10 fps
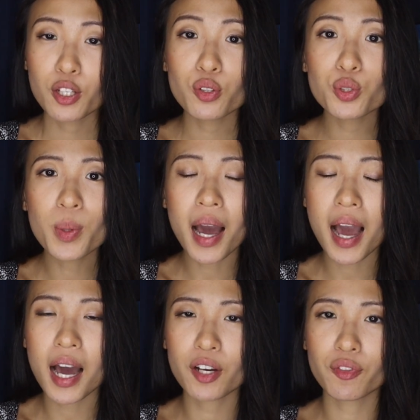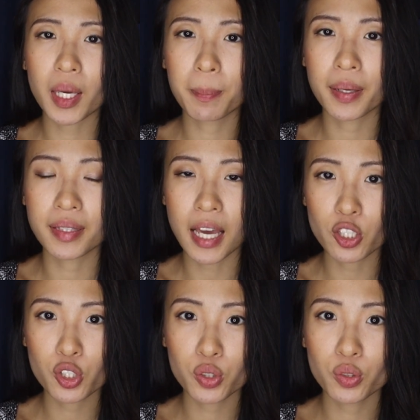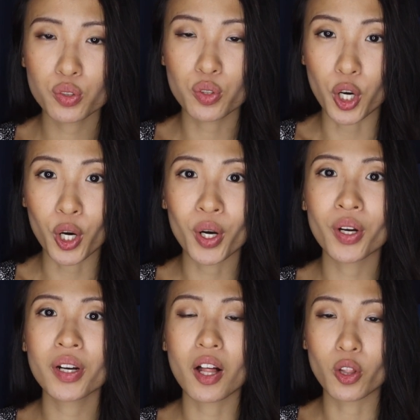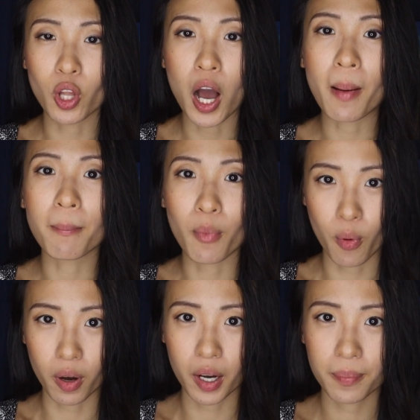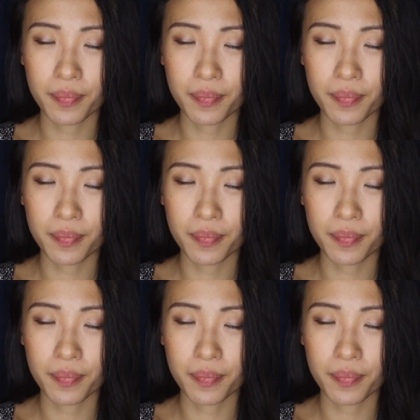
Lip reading: you do have a potential to earn a lot more.